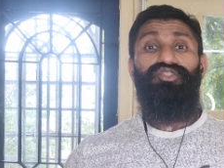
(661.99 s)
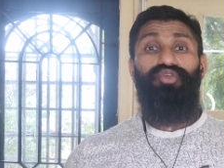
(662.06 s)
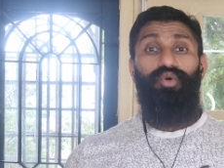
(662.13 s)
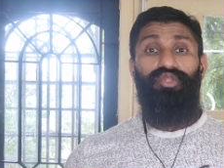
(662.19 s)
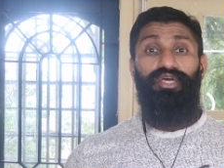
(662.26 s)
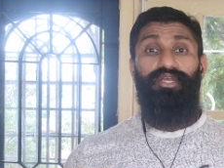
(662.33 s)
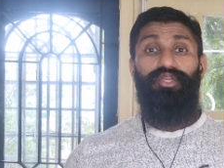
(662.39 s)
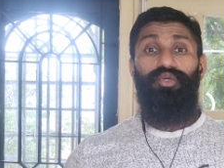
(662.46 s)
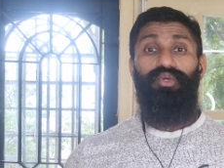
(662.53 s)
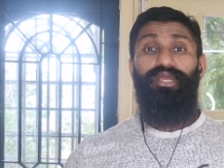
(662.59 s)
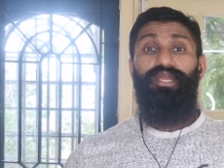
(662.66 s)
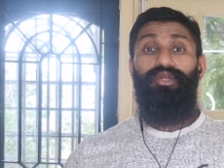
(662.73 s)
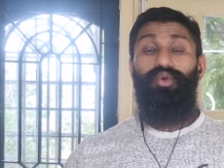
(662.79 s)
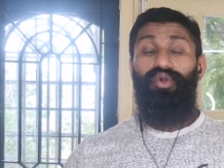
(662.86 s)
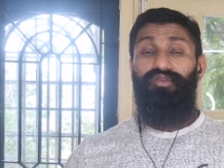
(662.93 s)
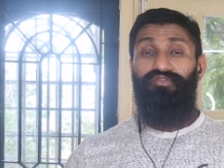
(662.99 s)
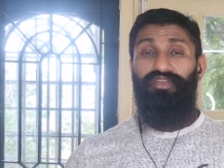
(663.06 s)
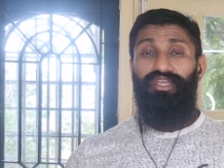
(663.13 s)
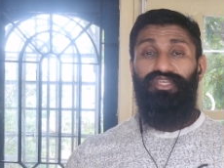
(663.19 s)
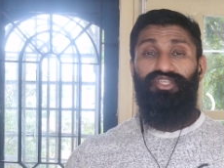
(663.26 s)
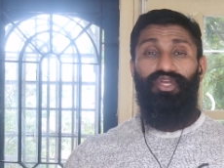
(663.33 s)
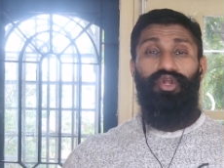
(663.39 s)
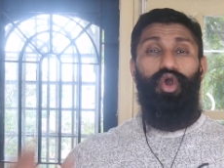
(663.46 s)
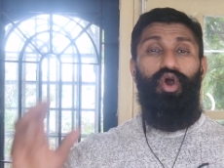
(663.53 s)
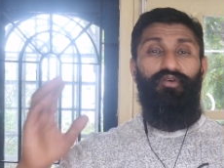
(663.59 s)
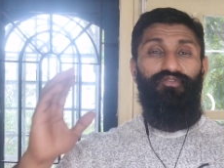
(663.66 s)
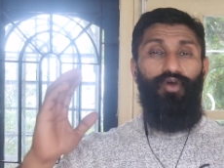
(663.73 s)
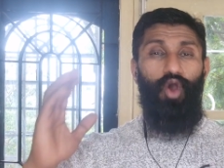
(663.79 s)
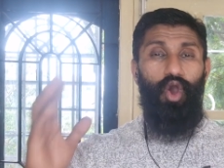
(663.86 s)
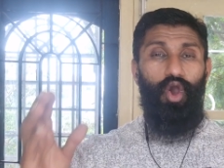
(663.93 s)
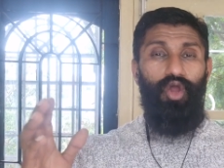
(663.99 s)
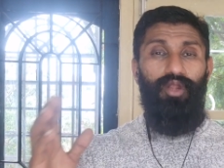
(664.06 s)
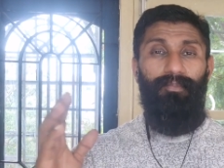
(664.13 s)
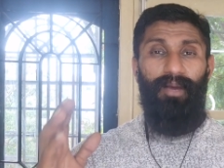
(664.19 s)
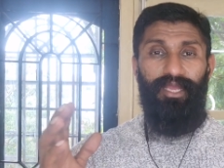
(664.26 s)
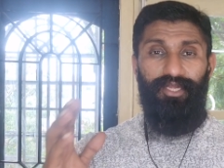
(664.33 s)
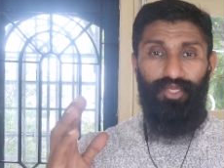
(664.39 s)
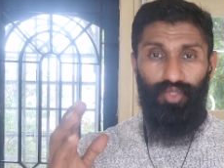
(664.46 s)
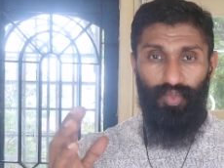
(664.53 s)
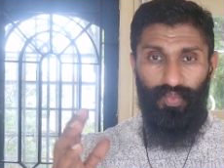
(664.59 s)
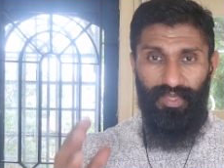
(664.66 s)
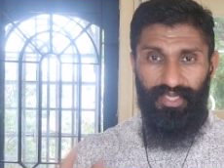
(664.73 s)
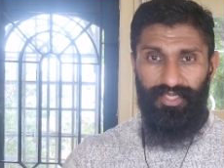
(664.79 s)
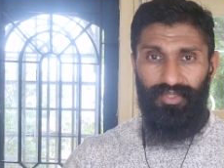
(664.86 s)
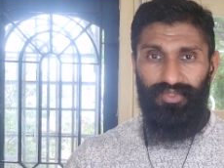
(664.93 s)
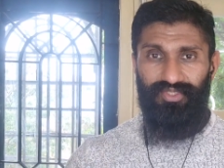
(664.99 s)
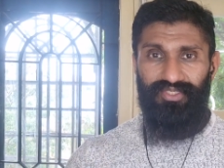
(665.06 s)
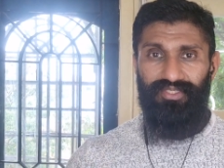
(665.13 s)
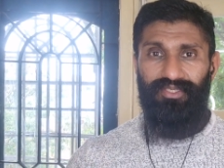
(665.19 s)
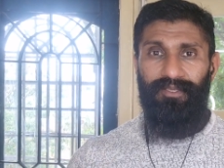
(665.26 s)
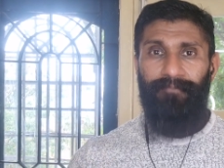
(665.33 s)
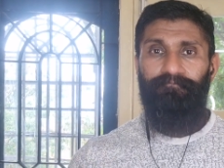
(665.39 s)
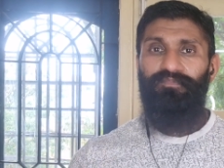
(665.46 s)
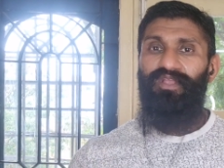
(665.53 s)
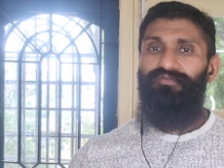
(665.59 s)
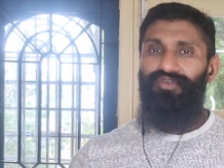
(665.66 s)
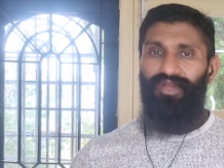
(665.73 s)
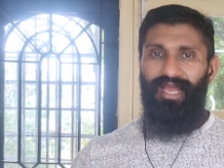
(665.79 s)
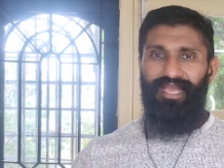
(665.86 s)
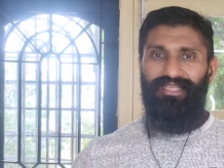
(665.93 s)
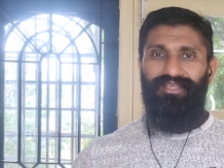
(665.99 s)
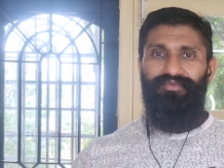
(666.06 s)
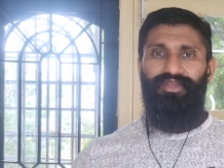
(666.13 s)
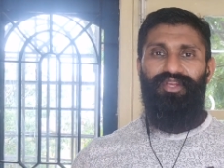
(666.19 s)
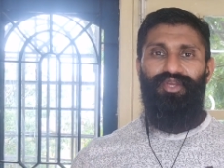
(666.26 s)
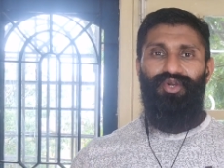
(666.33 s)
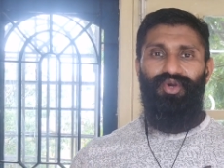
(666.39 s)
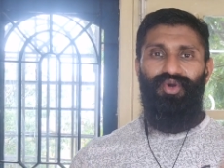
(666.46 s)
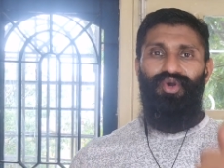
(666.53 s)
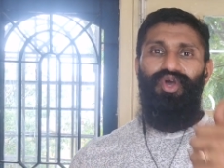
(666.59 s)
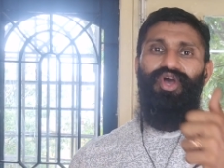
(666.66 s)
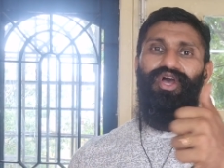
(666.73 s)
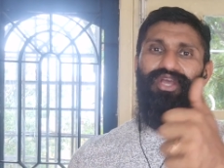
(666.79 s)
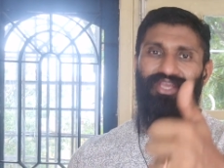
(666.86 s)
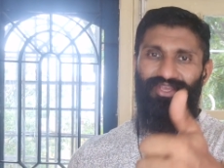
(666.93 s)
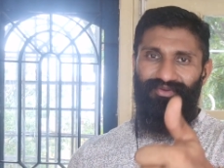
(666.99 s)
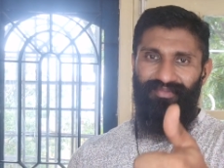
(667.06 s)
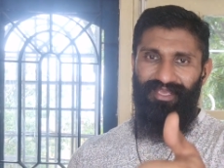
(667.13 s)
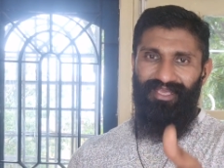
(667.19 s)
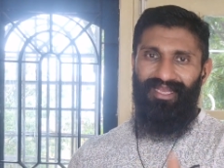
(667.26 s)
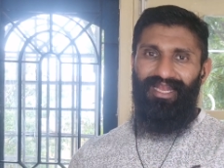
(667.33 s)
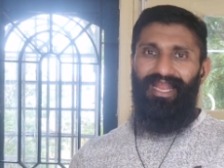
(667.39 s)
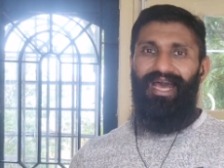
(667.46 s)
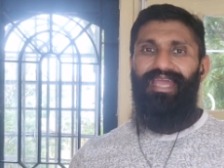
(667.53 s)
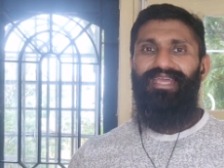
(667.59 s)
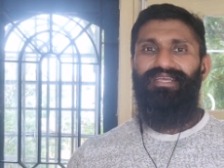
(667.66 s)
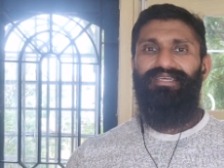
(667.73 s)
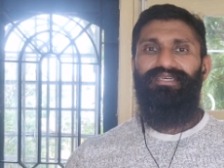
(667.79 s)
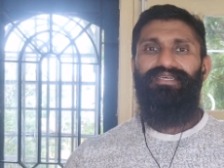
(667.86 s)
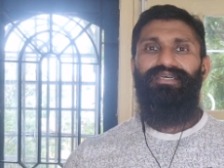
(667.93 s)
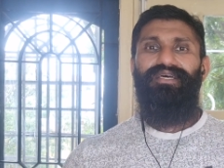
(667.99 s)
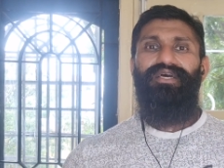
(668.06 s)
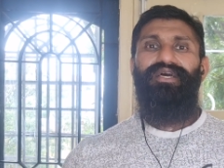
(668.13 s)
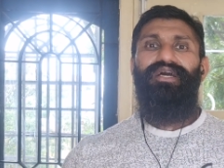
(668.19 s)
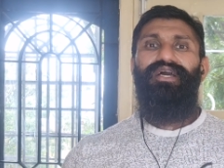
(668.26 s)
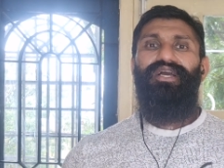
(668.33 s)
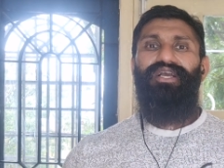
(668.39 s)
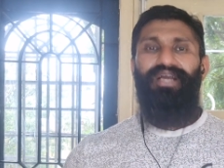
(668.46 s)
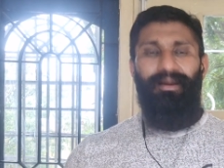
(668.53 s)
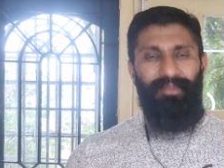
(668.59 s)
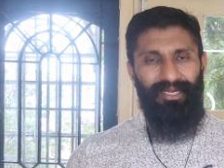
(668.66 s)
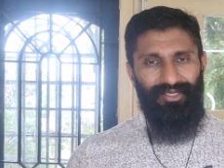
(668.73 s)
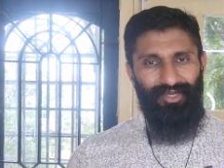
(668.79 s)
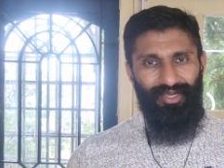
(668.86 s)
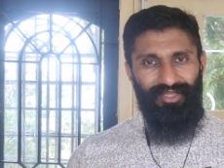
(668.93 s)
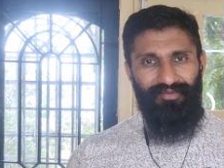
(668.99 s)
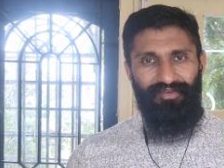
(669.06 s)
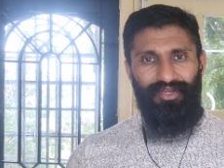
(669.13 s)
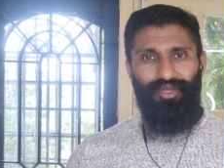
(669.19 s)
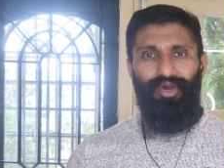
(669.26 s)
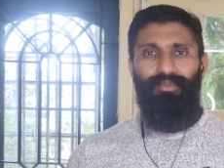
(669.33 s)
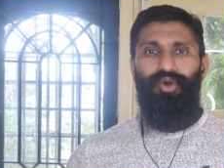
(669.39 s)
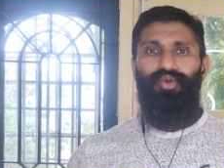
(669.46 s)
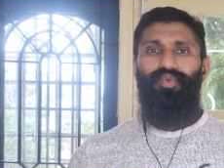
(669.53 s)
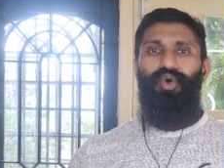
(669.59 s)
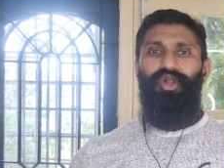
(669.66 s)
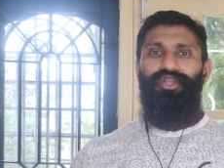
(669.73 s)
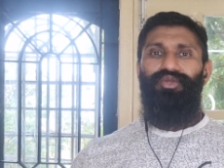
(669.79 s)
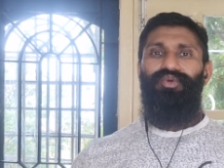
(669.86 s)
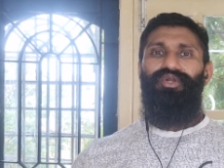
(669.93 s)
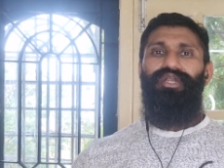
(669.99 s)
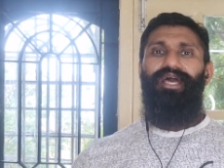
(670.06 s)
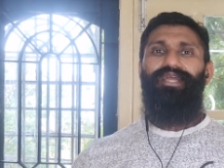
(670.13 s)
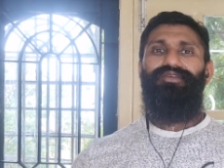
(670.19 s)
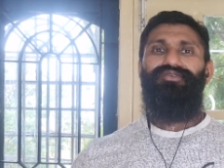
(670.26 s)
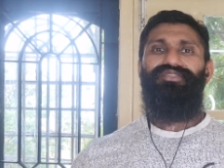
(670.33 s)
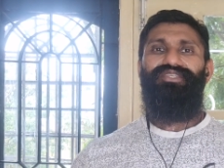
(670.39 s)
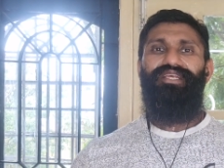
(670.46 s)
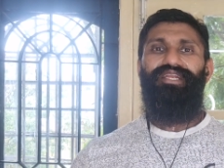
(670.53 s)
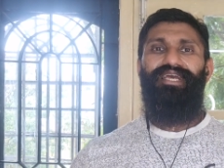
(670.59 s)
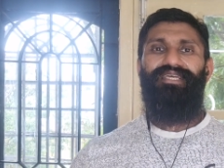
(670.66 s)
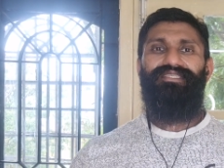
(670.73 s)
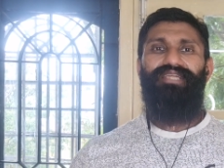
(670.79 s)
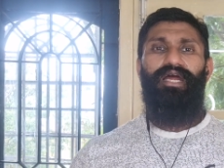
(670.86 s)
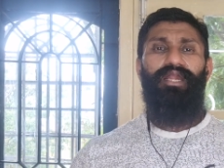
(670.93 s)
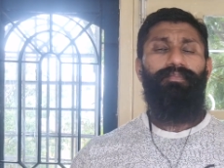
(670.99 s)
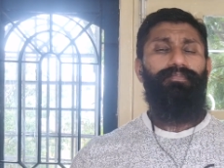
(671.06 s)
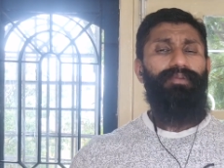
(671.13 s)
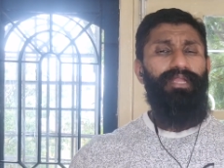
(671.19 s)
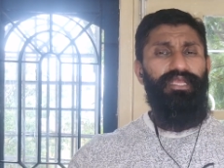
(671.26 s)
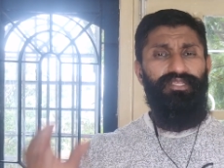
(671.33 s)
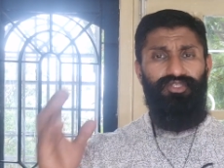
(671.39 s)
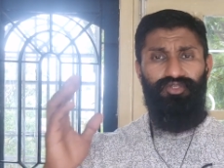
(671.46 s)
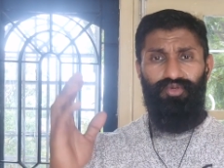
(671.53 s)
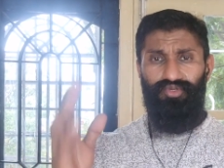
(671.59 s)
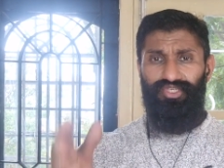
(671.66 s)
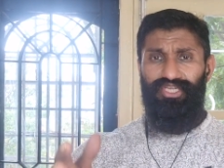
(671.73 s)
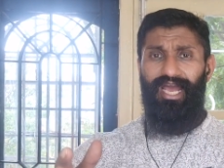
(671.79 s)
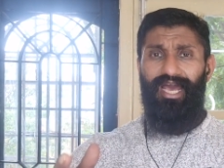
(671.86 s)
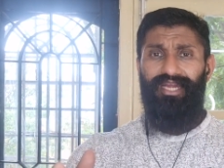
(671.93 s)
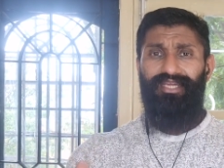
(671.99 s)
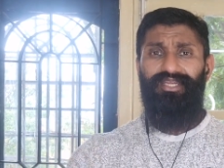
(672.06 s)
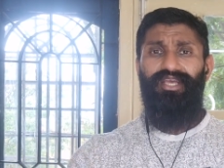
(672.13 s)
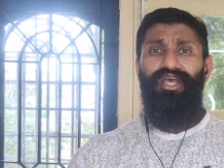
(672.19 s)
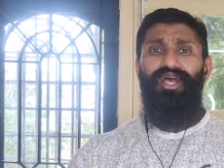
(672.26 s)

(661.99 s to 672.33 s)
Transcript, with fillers: so that you get notification of all my new videos if you like the video give me a like comment on the video about what you would like to see next and please do share it